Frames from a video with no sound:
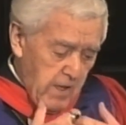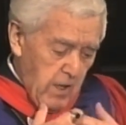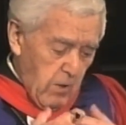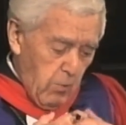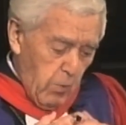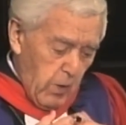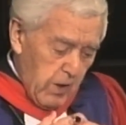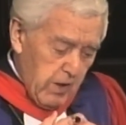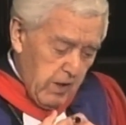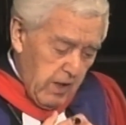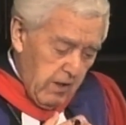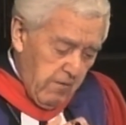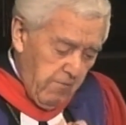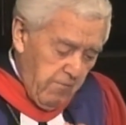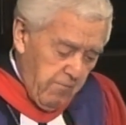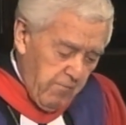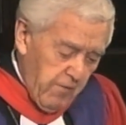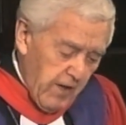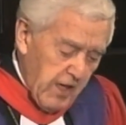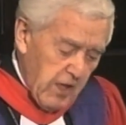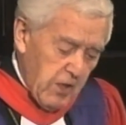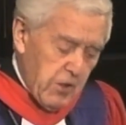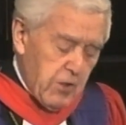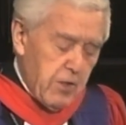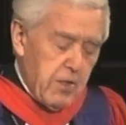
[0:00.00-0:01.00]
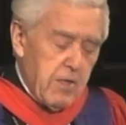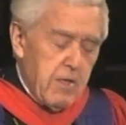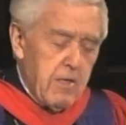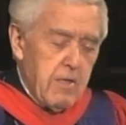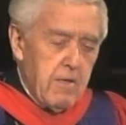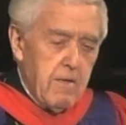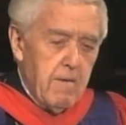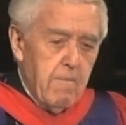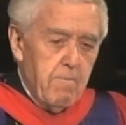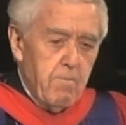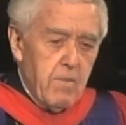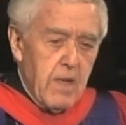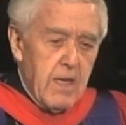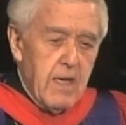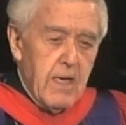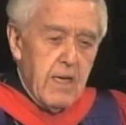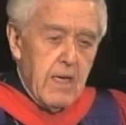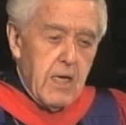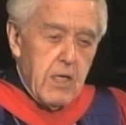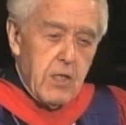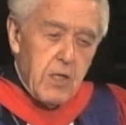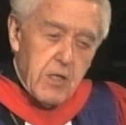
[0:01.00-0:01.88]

We need faith in